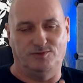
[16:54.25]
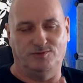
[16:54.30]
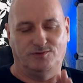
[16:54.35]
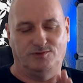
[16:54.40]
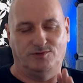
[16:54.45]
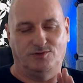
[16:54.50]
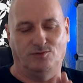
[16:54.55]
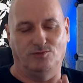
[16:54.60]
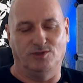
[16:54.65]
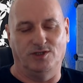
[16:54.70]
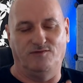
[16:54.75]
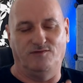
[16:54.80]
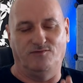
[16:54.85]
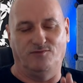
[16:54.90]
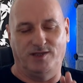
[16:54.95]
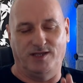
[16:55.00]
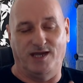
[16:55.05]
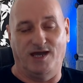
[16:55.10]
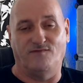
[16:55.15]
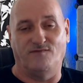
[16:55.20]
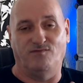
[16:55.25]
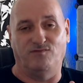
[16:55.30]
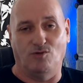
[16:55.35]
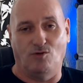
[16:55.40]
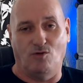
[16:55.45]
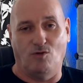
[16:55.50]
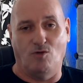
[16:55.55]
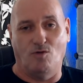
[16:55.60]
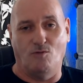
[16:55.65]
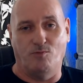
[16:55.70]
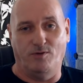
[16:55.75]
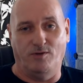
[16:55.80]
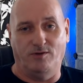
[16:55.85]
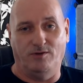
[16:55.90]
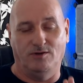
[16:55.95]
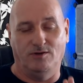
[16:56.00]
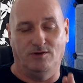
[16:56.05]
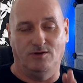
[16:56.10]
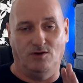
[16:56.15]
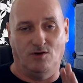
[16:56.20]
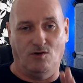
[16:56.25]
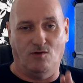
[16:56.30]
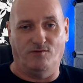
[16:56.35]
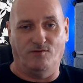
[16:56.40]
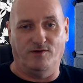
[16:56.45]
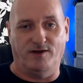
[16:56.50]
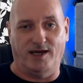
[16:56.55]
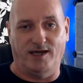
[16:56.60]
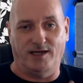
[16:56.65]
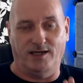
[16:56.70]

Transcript: don't leave with the airflow open overnight.